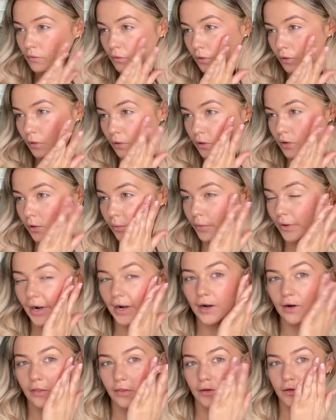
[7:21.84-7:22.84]
I don't want
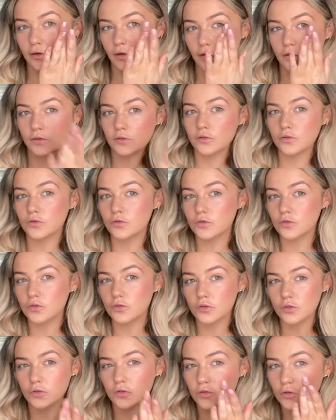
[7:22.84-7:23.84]
anything
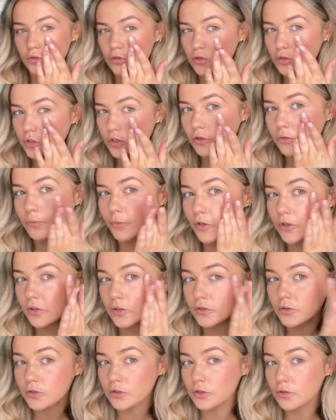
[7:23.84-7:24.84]
too
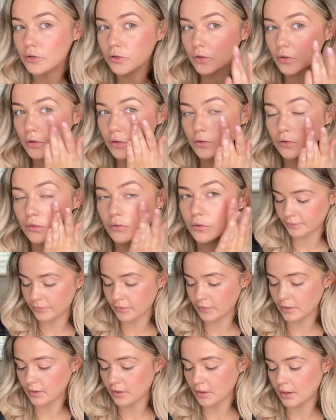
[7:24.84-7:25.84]
much.
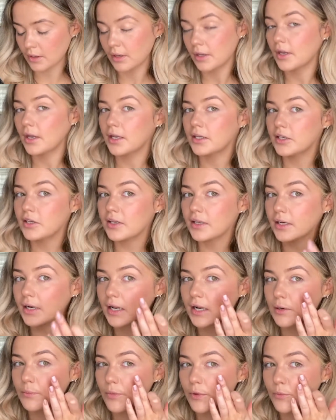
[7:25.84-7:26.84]
And you can add a
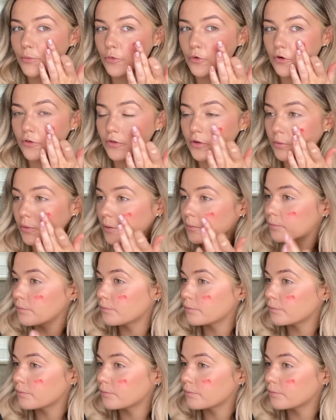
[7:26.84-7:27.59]
bit more if you want.